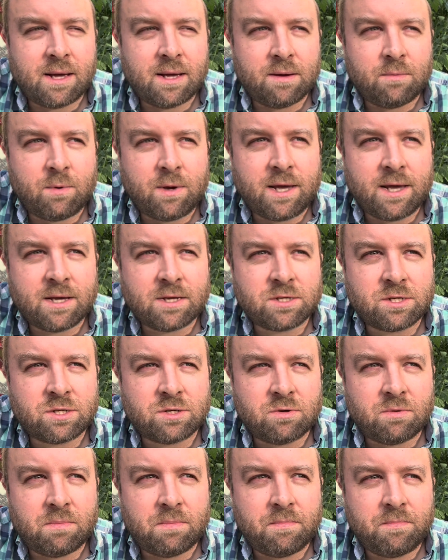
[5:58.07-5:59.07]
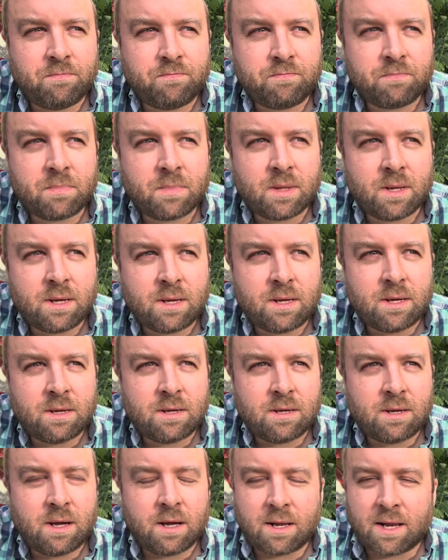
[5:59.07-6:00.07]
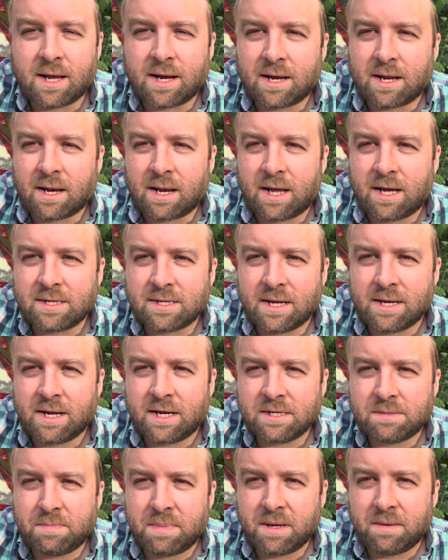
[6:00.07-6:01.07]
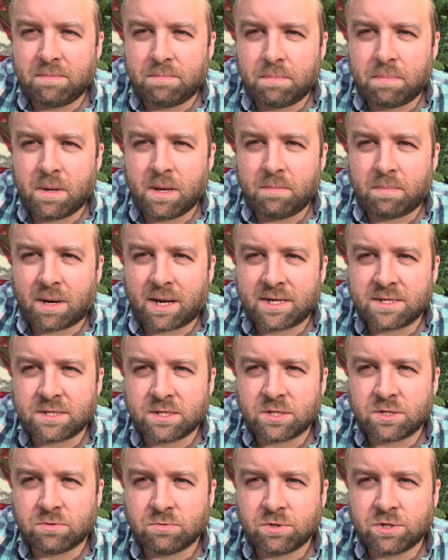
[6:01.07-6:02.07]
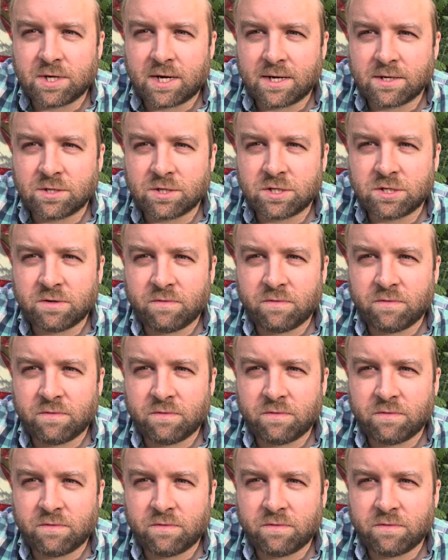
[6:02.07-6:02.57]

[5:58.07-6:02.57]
we get some, like a nice big blast of sunshine just to